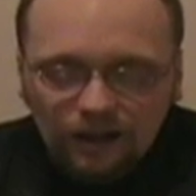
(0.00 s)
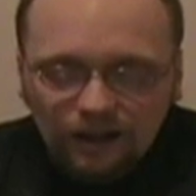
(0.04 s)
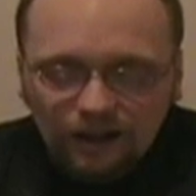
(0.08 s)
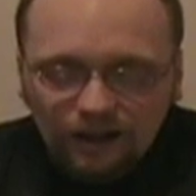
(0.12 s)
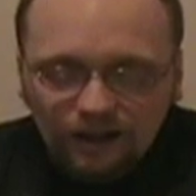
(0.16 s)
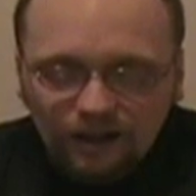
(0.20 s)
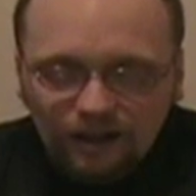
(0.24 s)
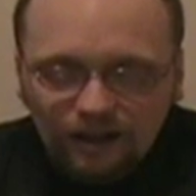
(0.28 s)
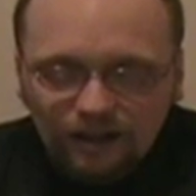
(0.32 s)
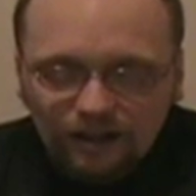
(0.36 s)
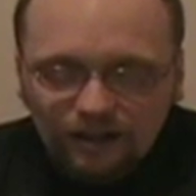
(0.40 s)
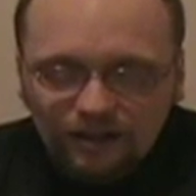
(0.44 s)

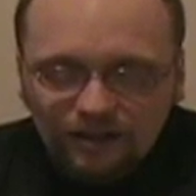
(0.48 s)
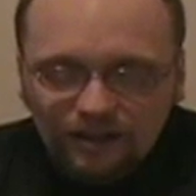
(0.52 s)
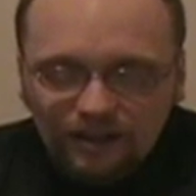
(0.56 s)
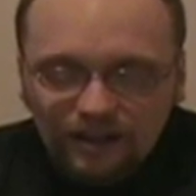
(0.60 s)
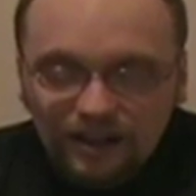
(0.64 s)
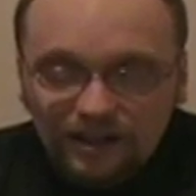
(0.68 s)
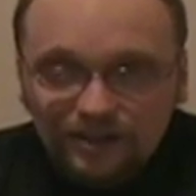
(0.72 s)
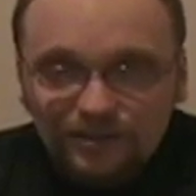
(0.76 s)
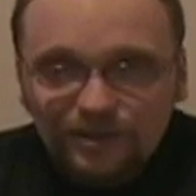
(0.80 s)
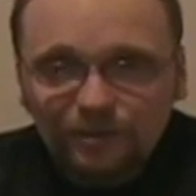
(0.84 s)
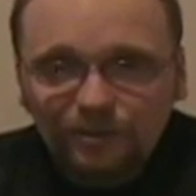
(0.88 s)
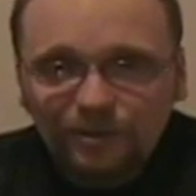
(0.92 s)

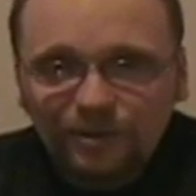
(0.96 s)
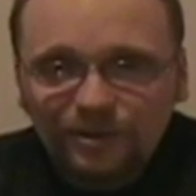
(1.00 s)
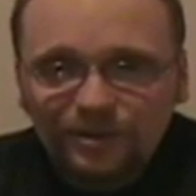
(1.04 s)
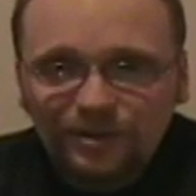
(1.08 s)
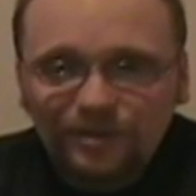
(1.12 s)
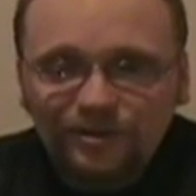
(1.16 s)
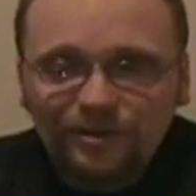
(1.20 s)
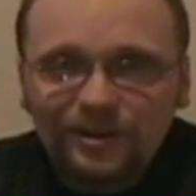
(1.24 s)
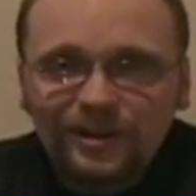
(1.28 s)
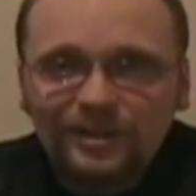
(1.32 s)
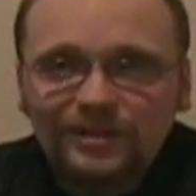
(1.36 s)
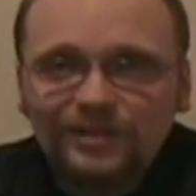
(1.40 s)
And so we're
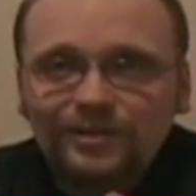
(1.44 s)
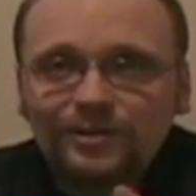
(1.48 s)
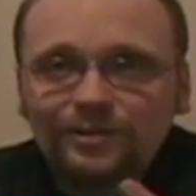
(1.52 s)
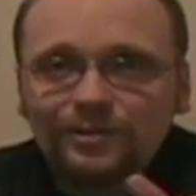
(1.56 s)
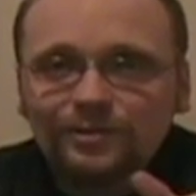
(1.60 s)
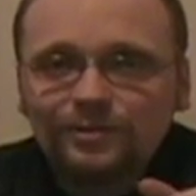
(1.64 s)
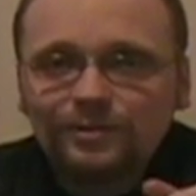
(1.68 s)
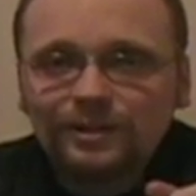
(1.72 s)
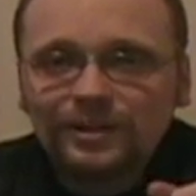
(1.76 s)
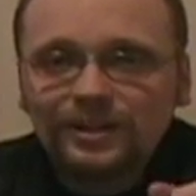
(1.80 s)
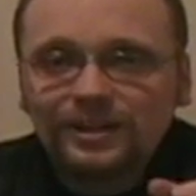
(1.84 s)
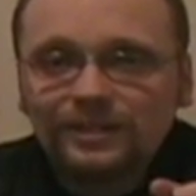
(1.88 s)
going to try to
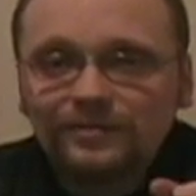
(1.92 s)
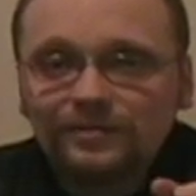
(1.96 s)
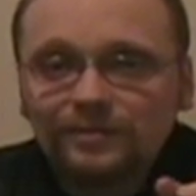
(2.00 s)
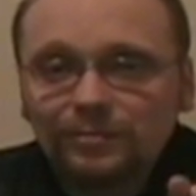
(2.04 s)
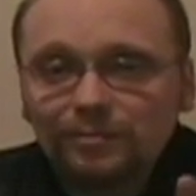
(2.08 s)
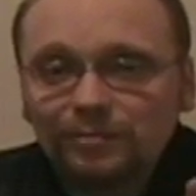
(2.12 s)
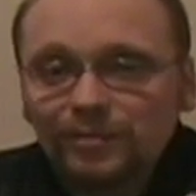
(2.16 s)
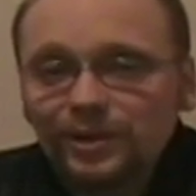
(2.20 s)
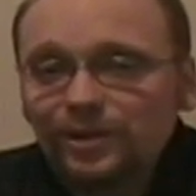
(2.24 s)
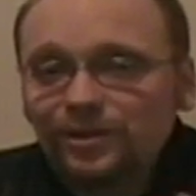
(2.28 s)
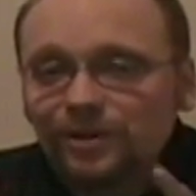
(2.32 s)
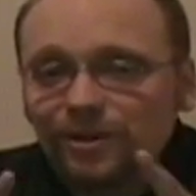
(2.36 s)
do an
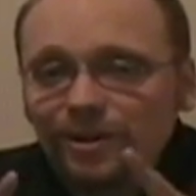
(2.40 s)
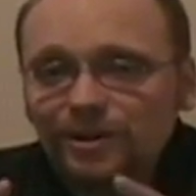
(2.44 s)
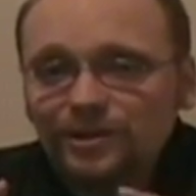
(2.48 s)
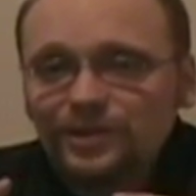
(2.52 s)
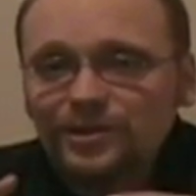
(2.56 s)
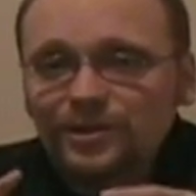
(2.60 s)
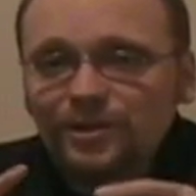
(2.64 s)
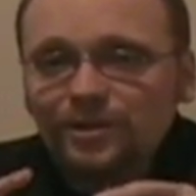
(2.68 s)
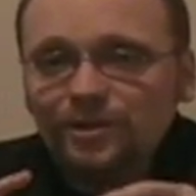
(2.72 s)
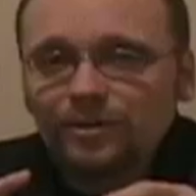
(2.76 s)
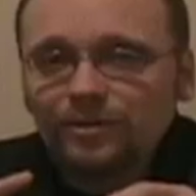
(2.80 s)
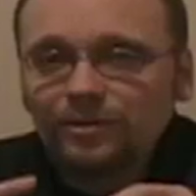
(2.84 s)
even bigger
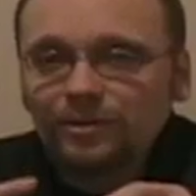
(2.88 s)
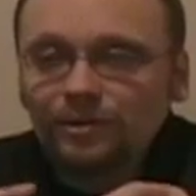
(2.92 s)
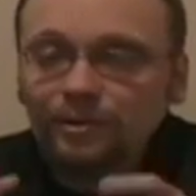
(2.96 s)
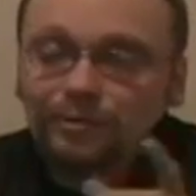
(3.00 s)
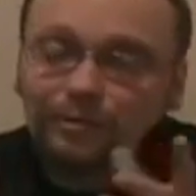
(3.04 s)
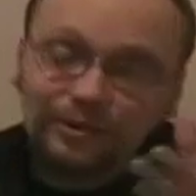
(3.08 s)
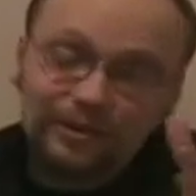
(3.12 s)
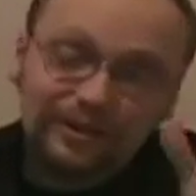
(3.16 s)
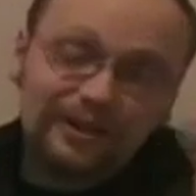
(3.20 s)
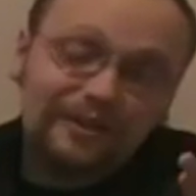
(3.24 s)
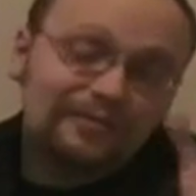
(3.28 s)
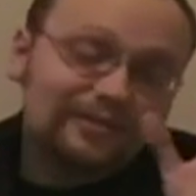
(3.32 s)
art show,
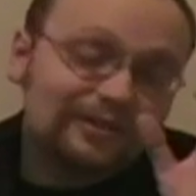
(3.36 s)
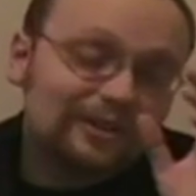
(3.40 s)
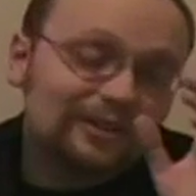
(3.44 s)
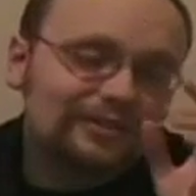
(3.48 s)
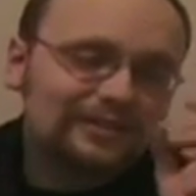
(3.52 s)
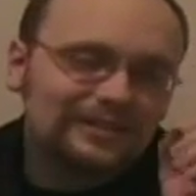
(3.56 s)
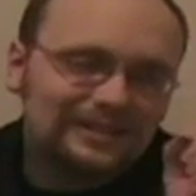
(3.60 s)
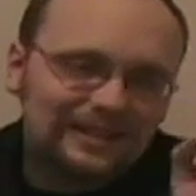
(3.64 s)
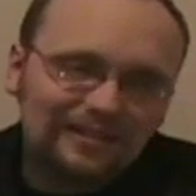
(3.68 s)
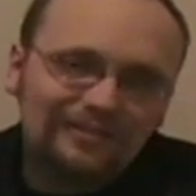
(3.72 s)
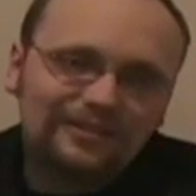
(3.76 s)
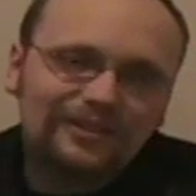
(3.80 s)
or we're
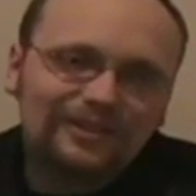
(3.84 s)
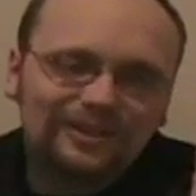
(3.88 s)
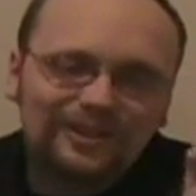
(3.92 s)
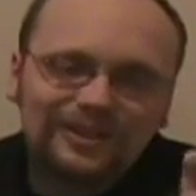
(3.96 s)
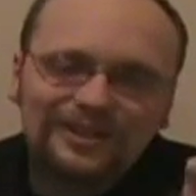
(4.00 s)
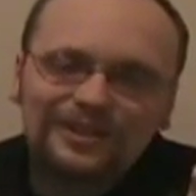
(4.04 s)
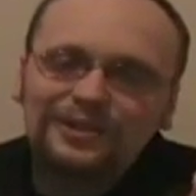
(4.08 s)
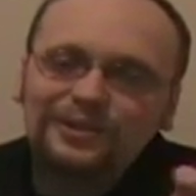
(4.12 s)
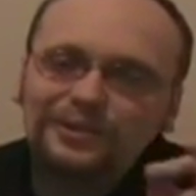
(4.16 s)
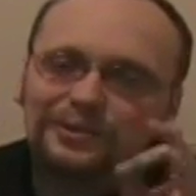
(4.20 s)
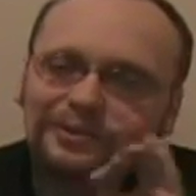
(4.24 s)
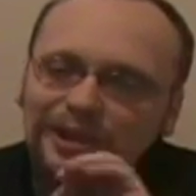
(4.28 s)

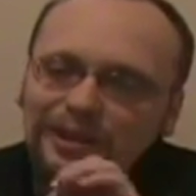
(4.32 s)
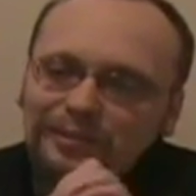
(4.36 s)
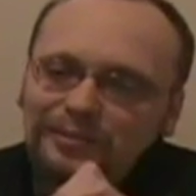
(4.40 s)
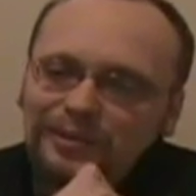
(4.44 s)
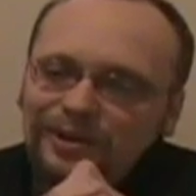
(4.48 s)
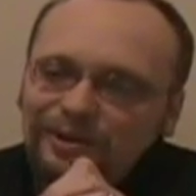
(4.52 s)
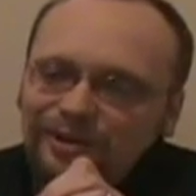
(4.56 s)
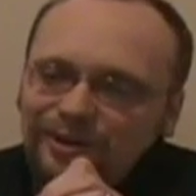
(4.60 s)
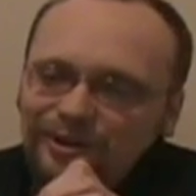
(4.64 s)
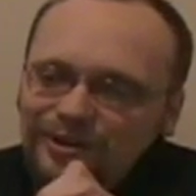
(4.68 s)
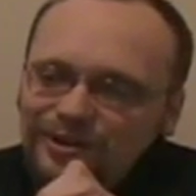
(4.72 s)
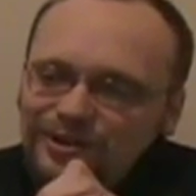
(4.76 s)
definitely do a
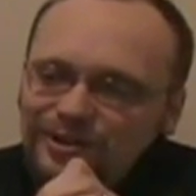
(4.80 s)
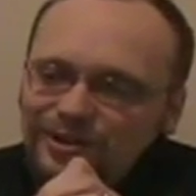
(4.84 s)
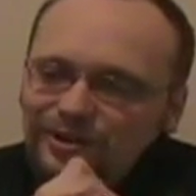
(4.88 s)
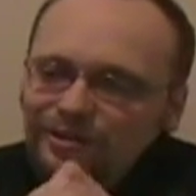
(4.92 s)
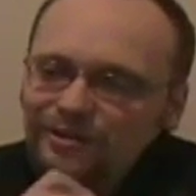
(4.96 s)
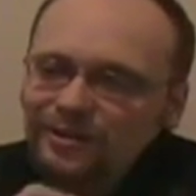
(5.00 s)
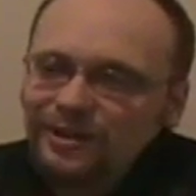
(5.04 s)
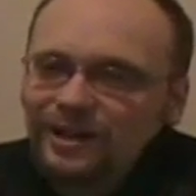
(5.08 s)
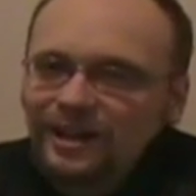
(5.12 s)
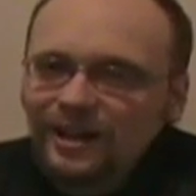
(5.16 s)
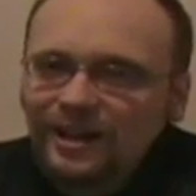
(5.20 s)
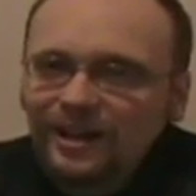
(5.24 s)
bigger art show